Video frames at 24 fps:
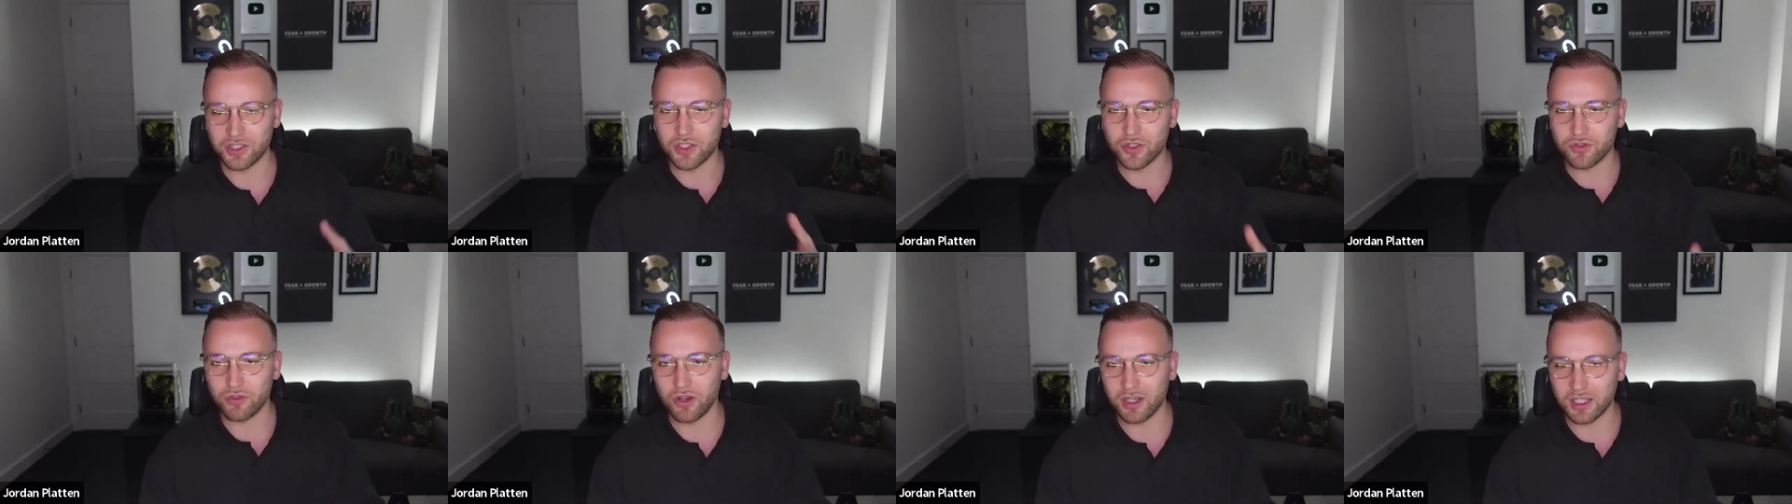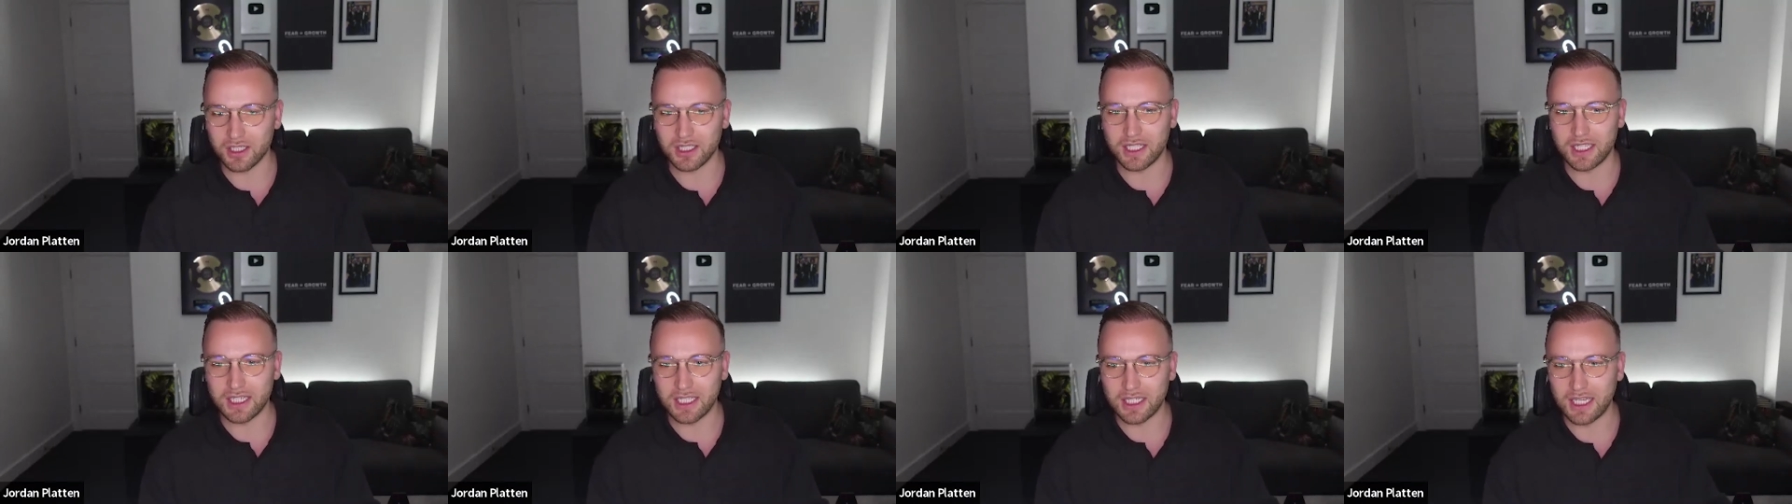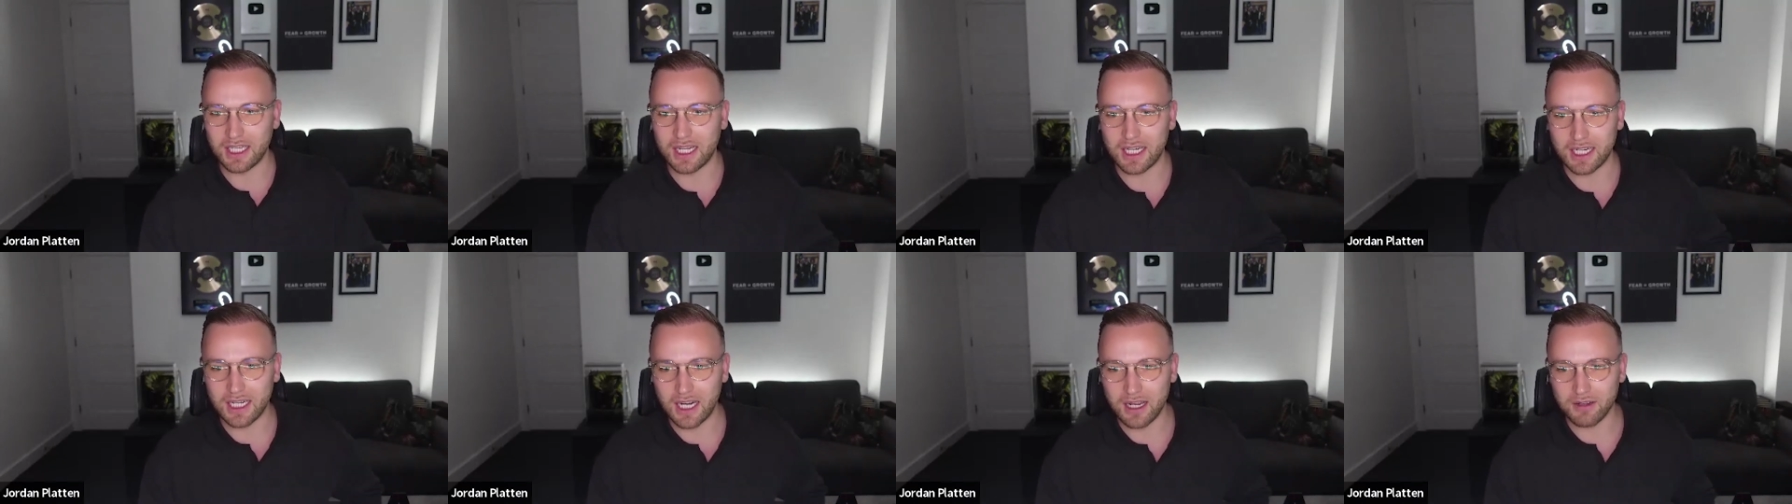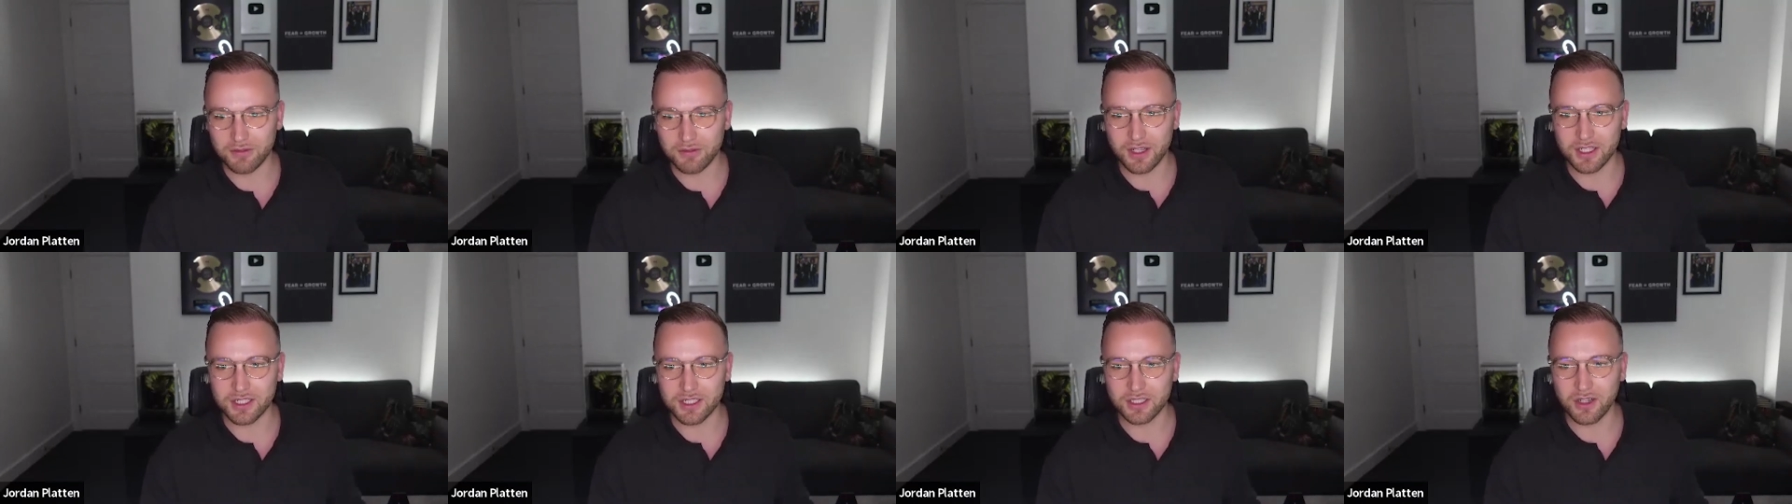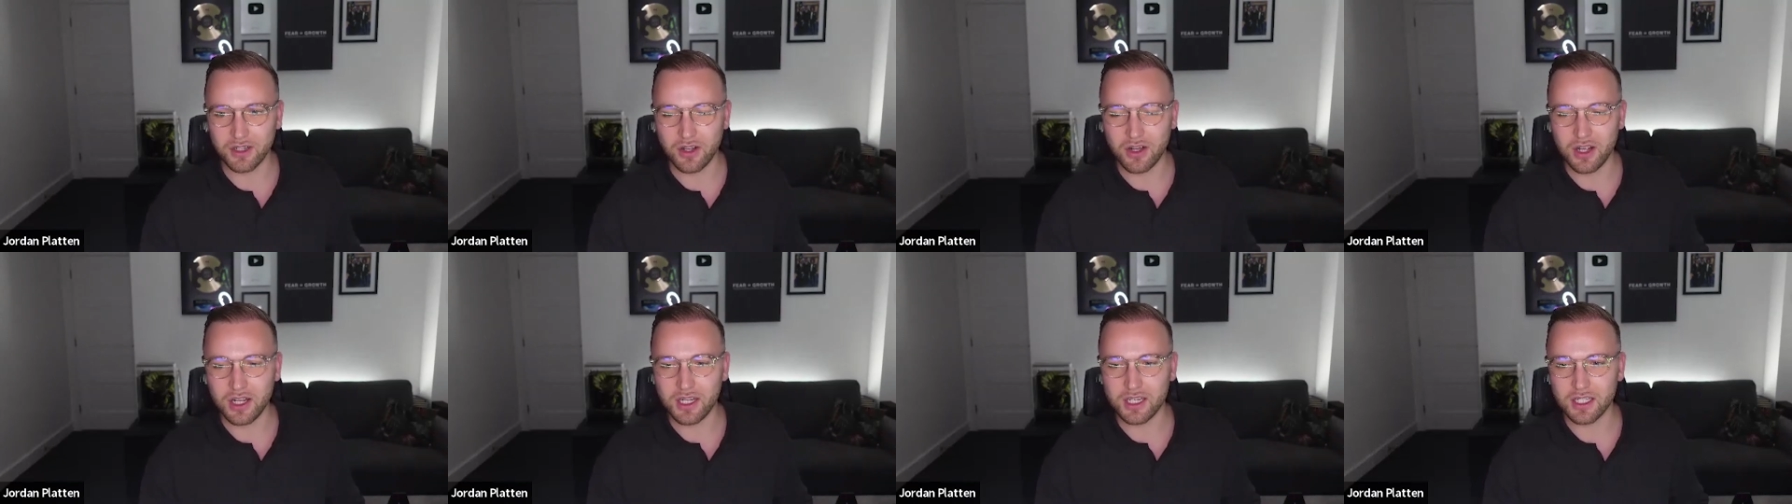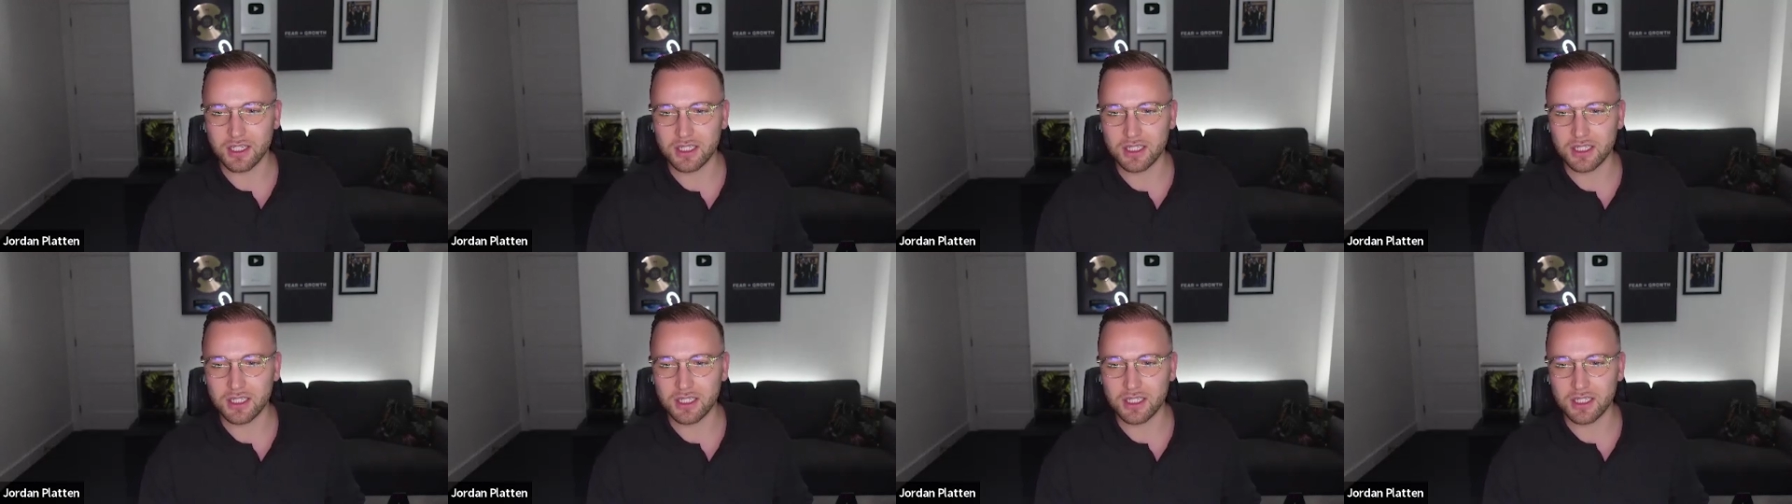struggling getting that first client?